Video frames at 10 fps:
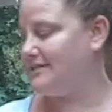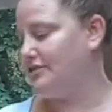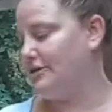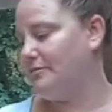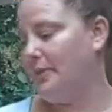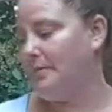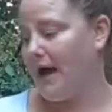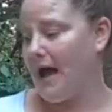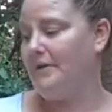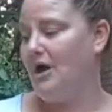you can put
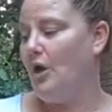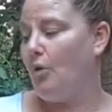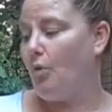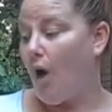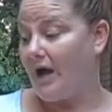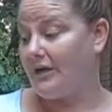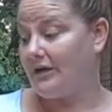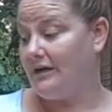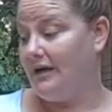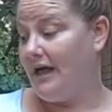pop,
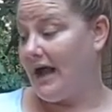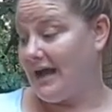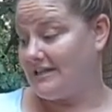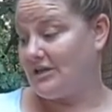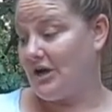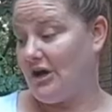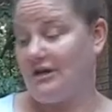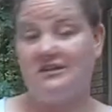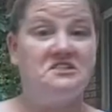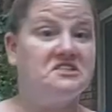water, hot
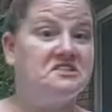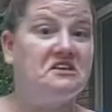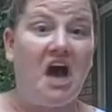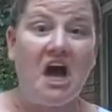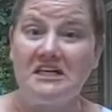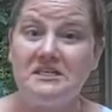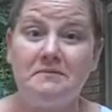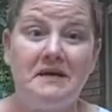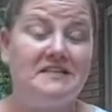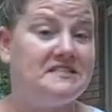dogs,
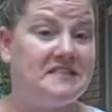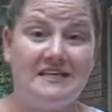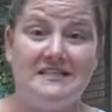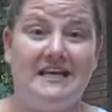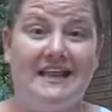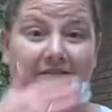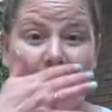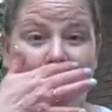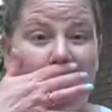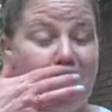condiments, things like that for
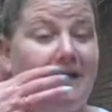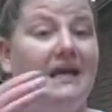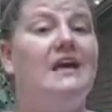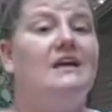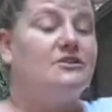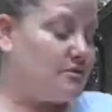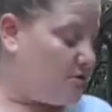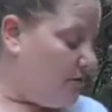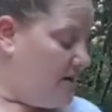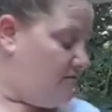camping. So it's
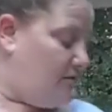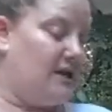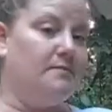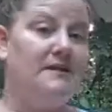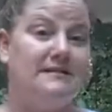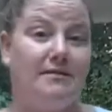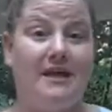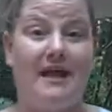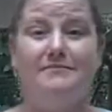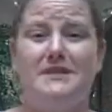great for keeping some of the
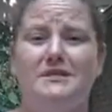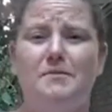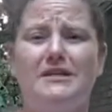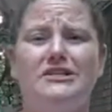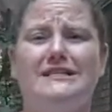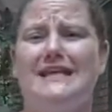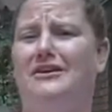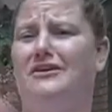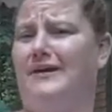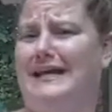items, especially say
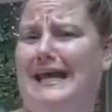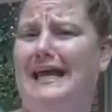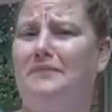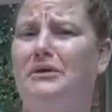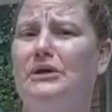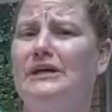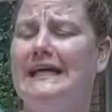you're in a camper